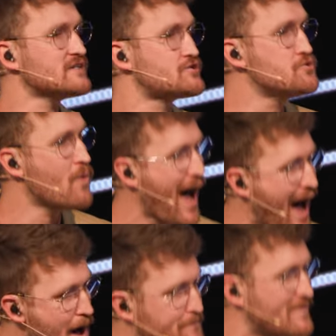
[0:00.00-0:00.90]
to
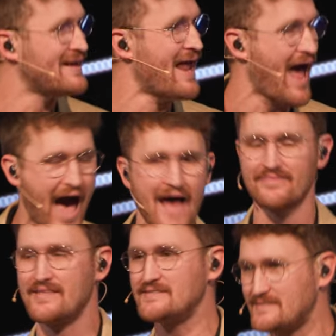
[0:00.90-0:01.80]
happen at
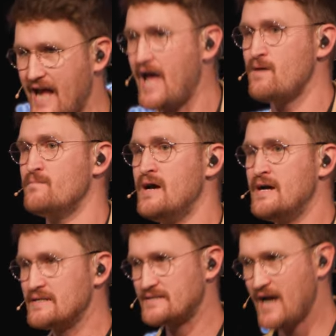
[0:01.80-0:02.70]
the same
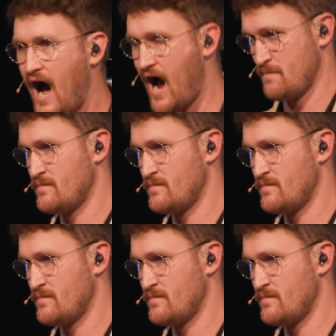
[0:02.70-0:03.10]
time.